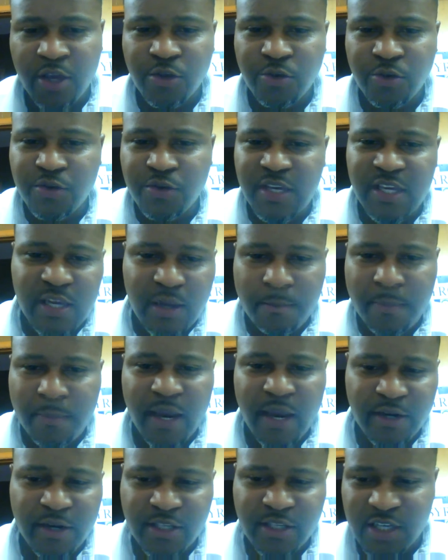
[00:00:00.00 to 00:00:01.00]
You need a
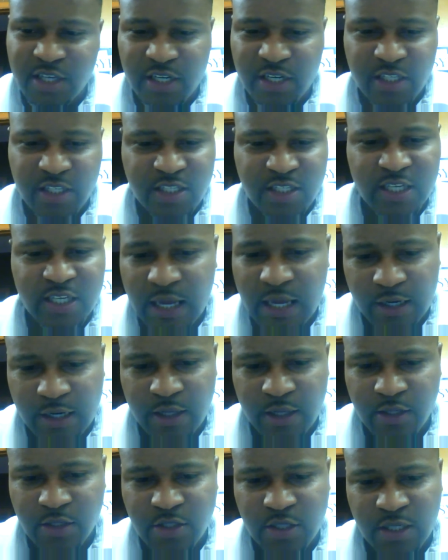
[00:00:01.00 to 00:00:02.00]
mayor that's going to
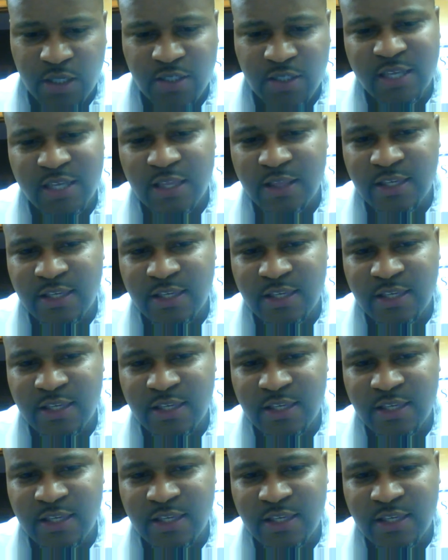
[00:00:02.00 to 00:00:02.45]
challenge and say,